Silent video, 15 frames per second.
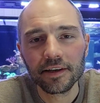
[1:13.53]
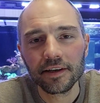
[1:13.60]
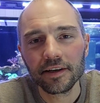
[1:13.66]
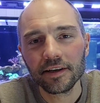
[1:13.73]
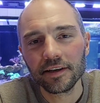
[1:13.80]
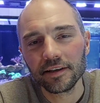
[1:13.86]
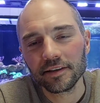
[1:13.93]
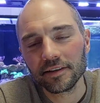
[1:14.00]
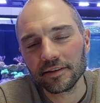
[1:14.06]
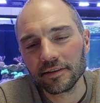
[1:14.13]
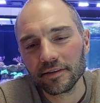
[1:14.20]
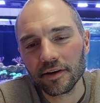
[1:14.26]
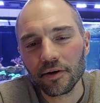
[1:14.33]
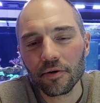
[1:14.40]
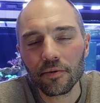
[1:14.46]
and I
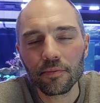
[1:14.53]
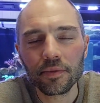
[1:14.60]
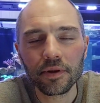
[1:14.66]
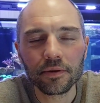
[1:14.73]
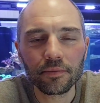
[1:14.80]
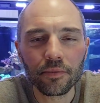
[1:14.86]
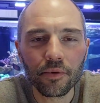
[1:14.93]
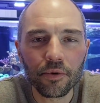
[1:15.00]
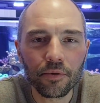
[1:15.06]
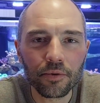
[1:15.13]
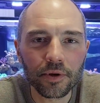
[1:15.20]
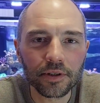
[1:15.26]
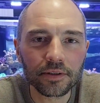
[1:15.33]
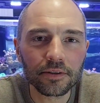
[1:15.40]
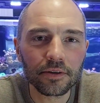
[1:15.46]
hope that more will
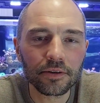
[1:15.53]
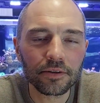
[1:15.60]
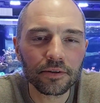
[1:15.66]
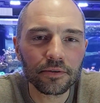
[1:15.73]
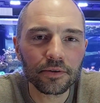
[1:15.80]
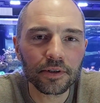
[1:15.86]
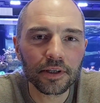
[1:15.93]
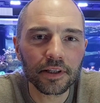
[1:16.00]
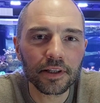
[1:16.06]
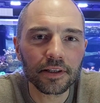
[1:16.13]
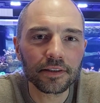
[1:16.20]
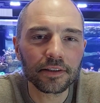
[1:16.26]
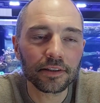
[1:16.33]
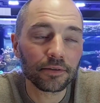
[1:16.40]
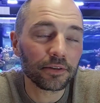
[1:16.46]
start doing that
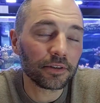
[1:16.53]
and